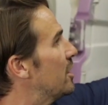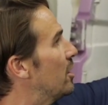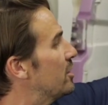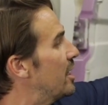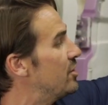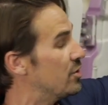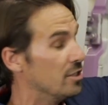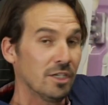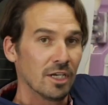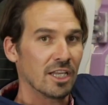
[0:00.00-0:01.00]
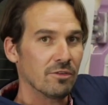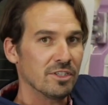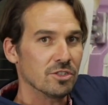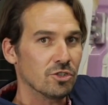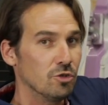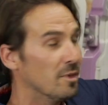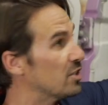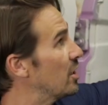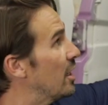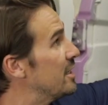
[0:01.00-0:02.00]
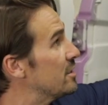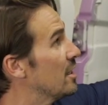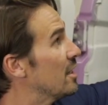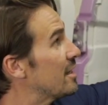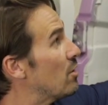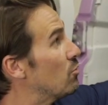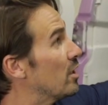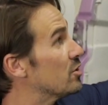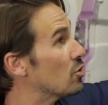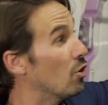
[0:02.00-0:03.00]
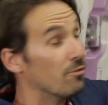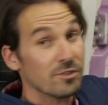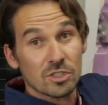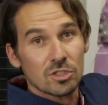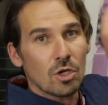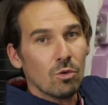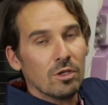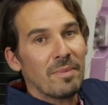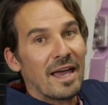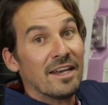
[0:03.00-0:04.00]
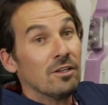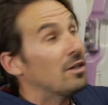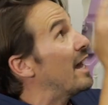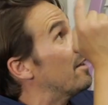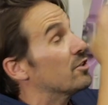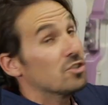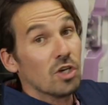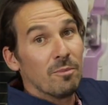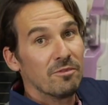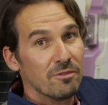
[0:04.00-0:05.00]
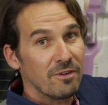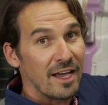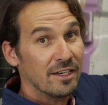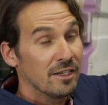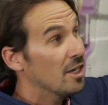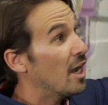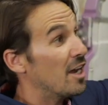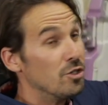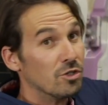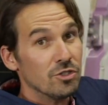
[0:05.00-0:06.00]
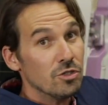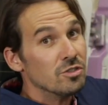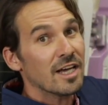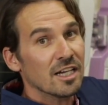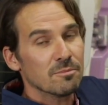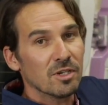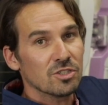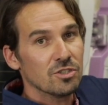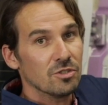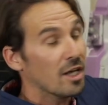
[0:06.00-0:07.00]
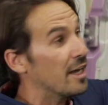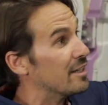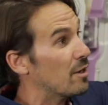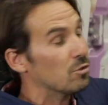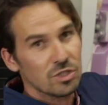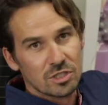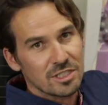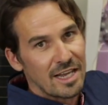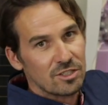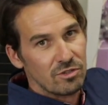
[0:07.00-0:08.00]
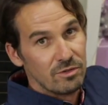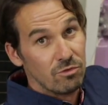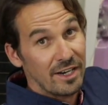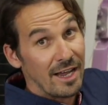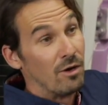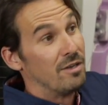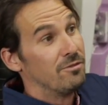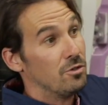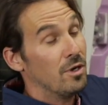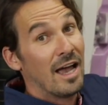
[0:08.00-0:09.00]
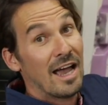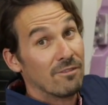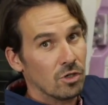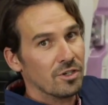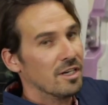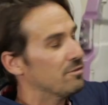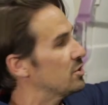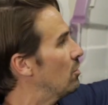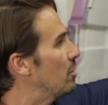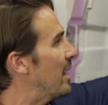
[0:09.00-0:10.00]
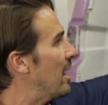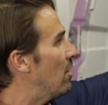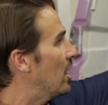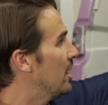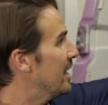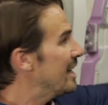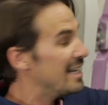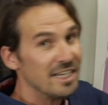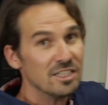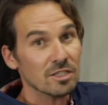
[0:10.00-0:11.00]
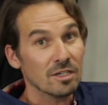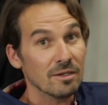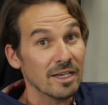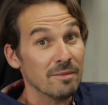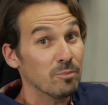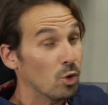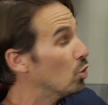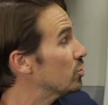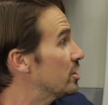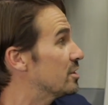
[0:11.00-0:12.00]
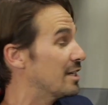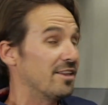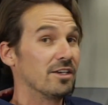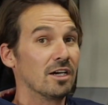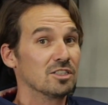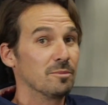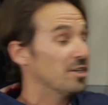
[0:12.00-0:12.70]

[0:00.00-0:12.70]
location and there isn't too much light. That runs off the solar panel at the top of the van, and you can use that as much as you like. That will just naturally run out if you haven't got enough solar power. It is important to let the customer